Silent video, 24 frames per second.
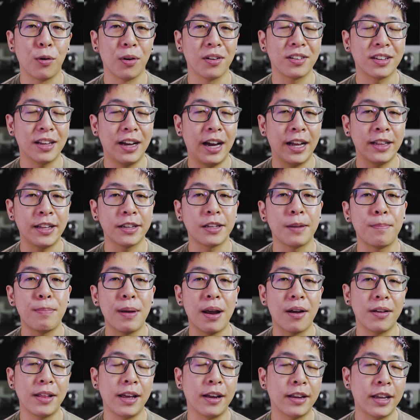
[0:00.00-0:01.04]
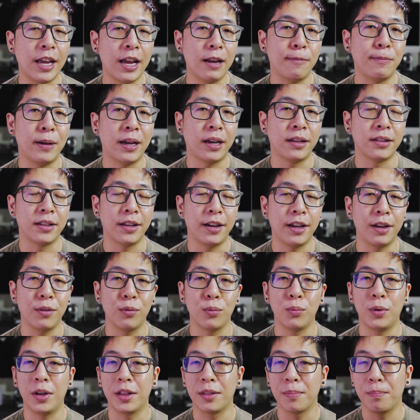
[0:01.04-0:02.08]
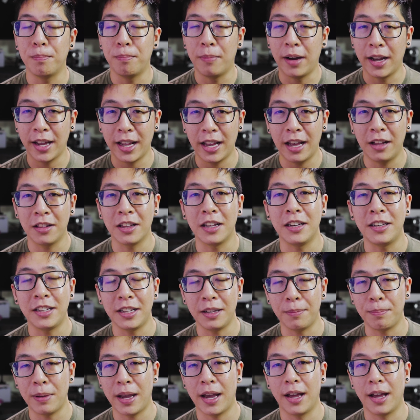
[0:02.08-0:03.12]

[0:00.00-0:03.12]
of course, I like to pair that cake pan light with my LED